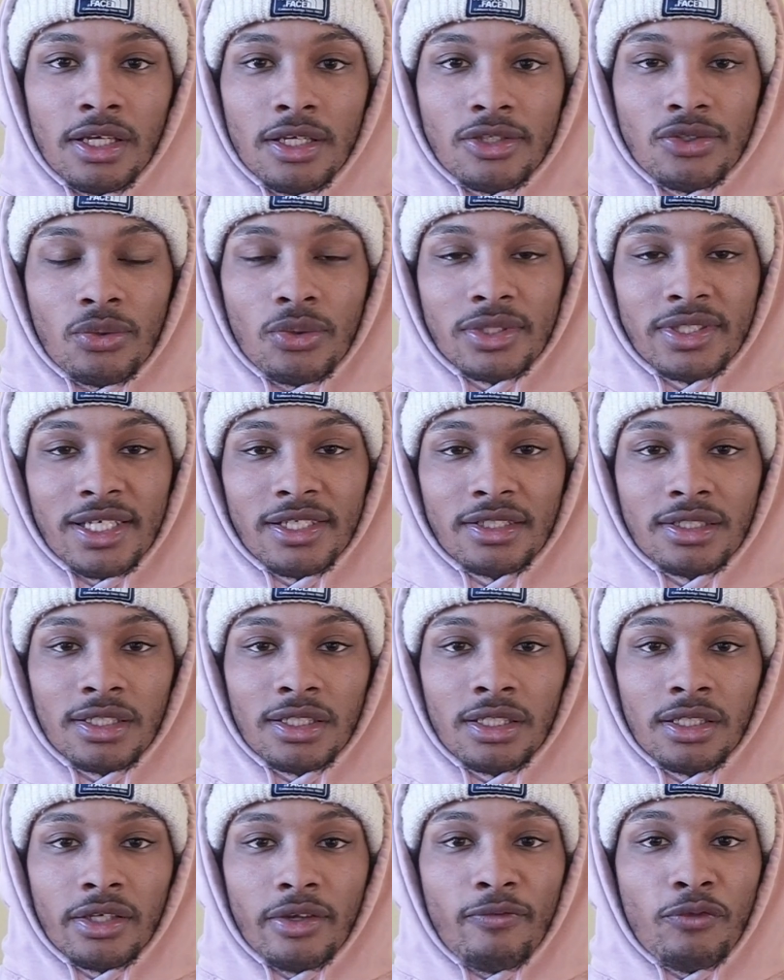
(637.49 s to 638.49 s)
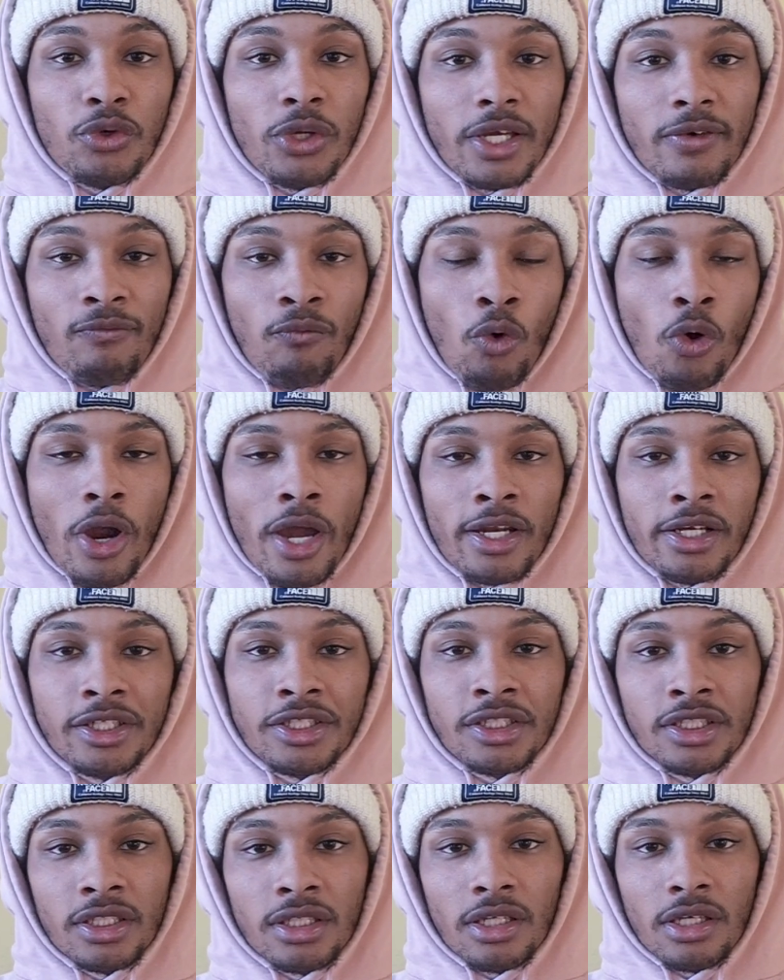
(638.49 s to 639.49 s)
So essentially, if you get 4
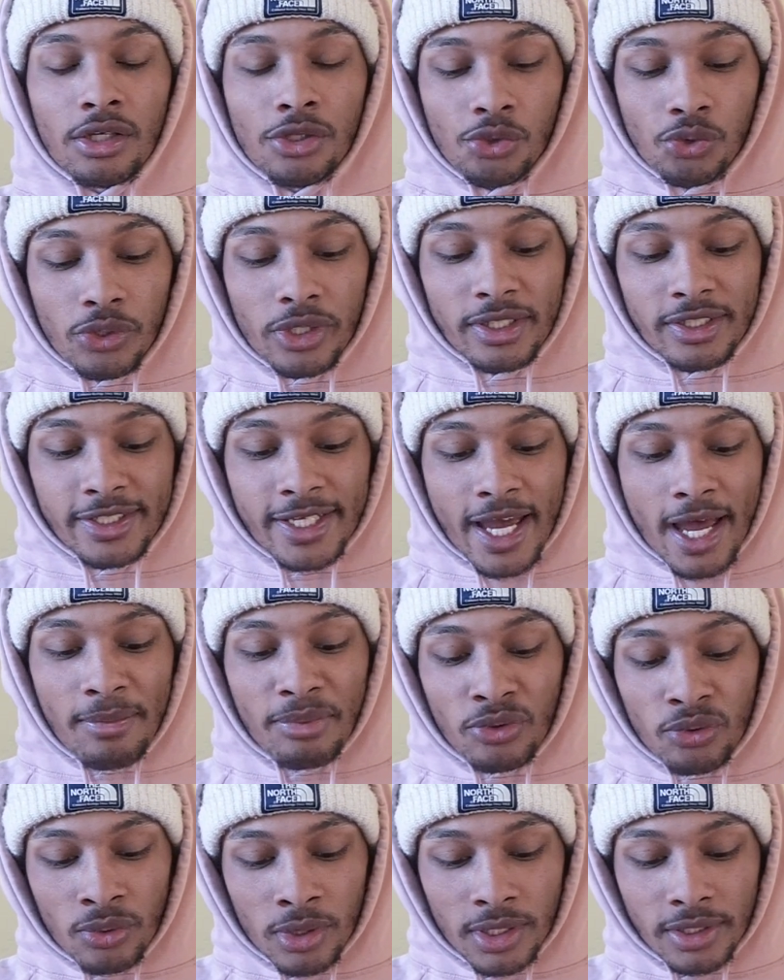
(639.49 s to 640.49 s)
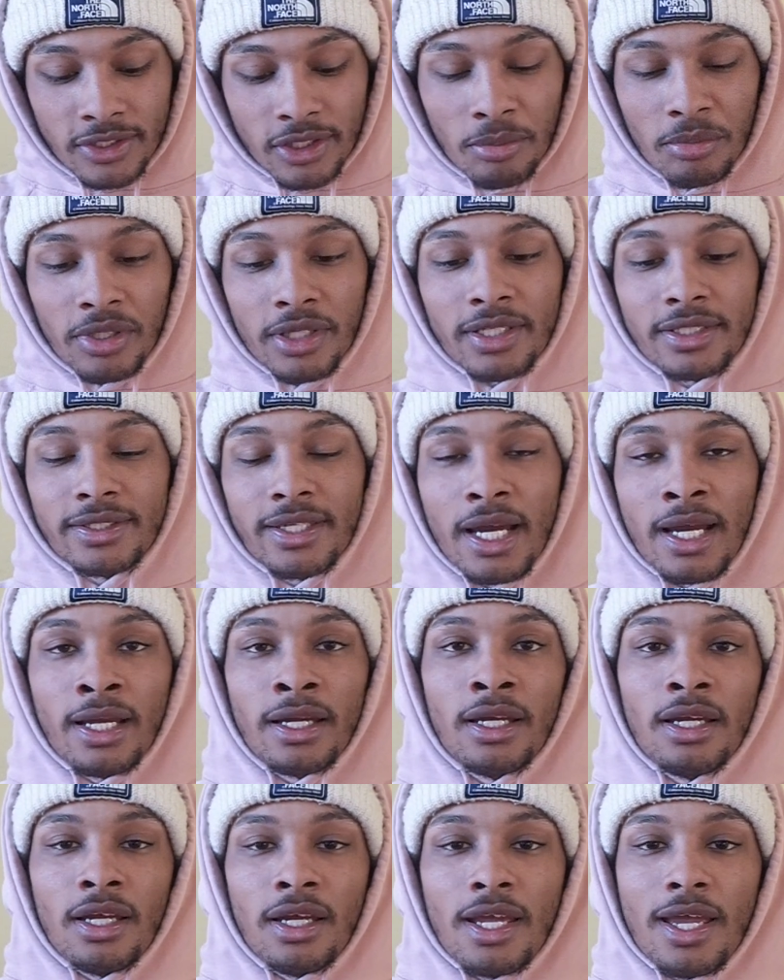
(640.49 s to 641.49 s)
energy, you can tap 3, summon this
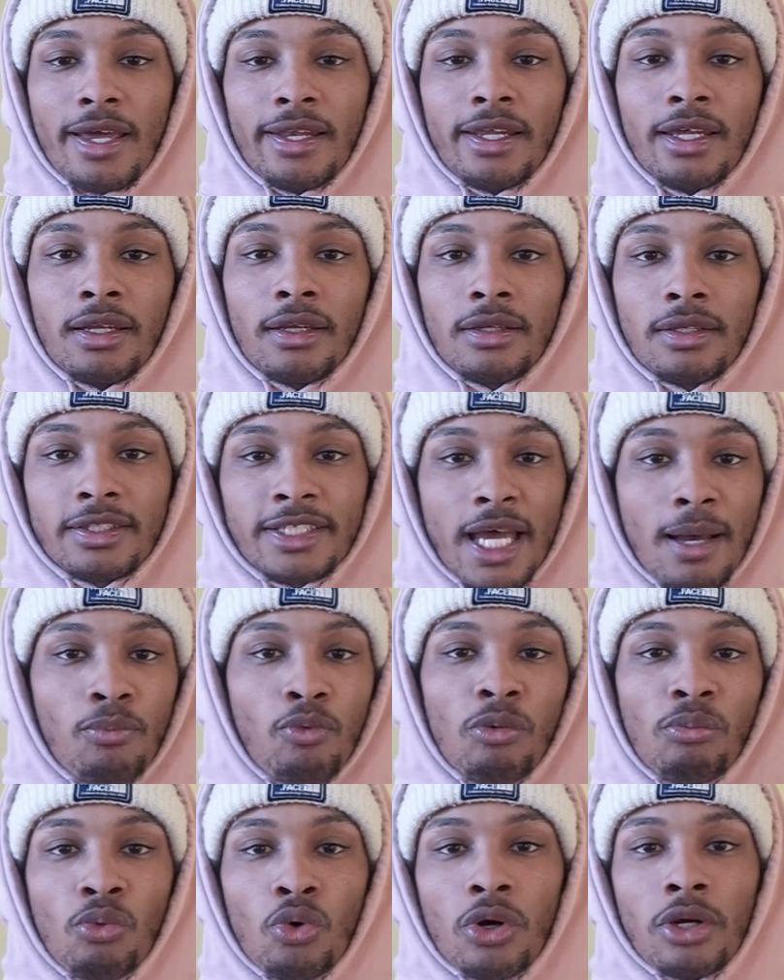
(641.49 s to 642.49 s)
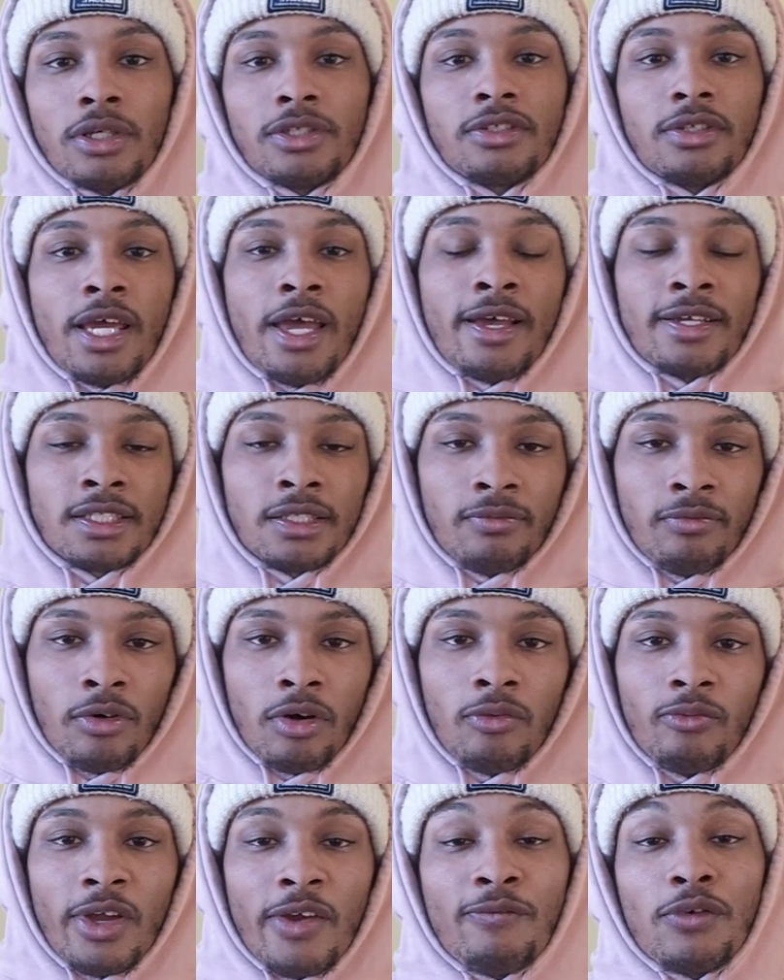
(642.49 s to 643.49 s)
guy, and then tap 1 more X
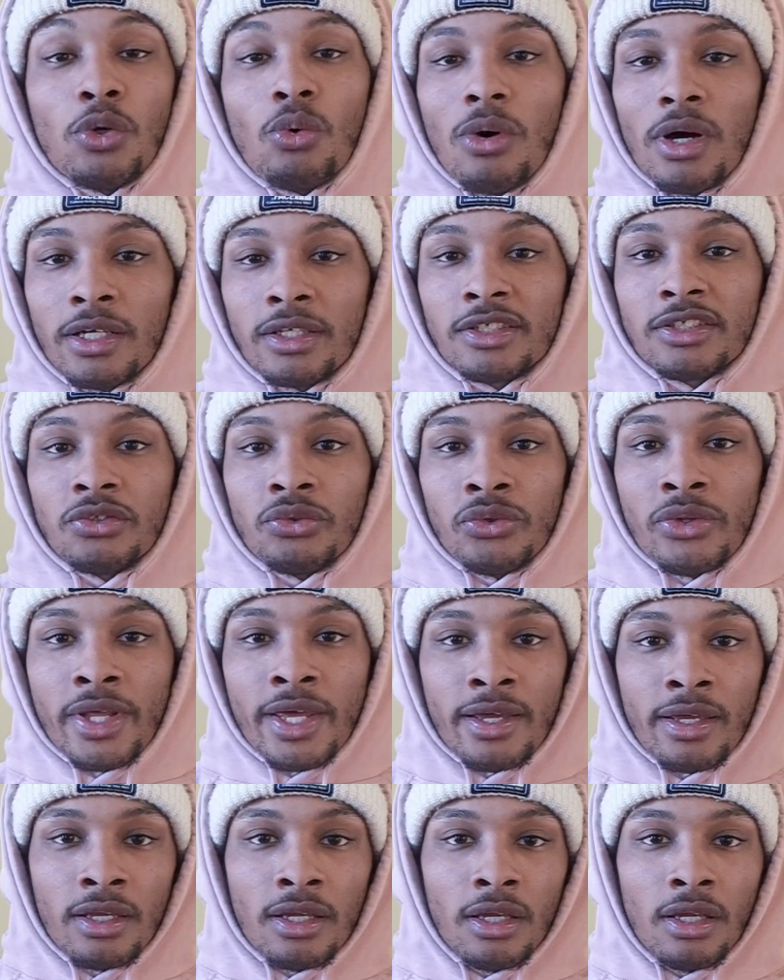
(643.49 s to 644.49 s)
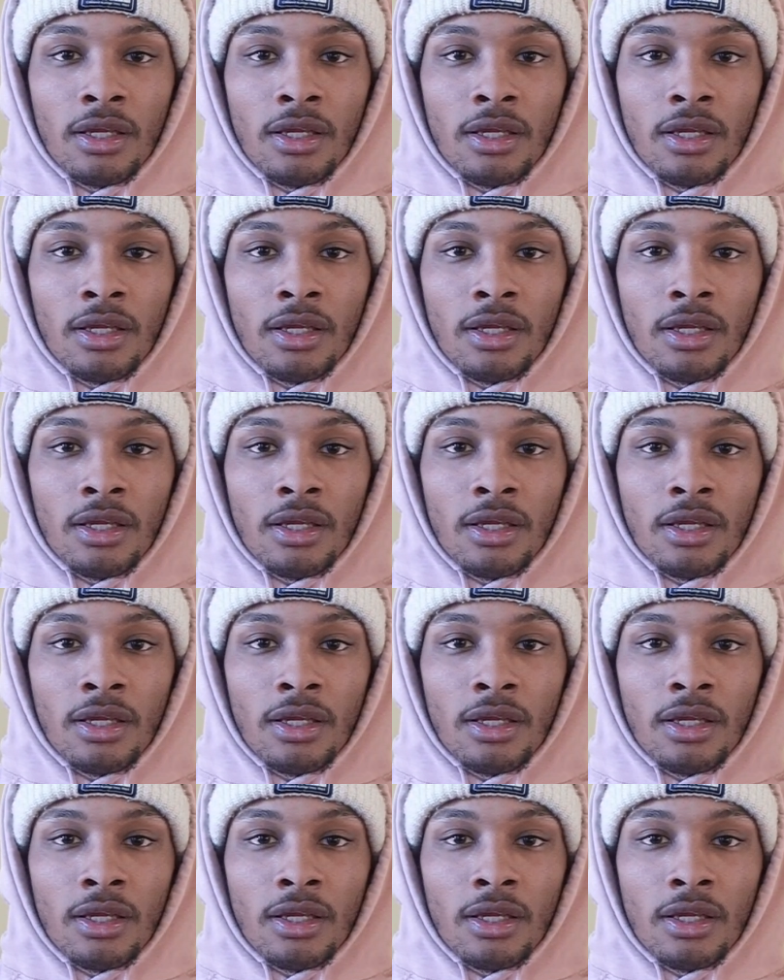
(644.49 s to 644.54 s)
evolve, if you wanted to do that.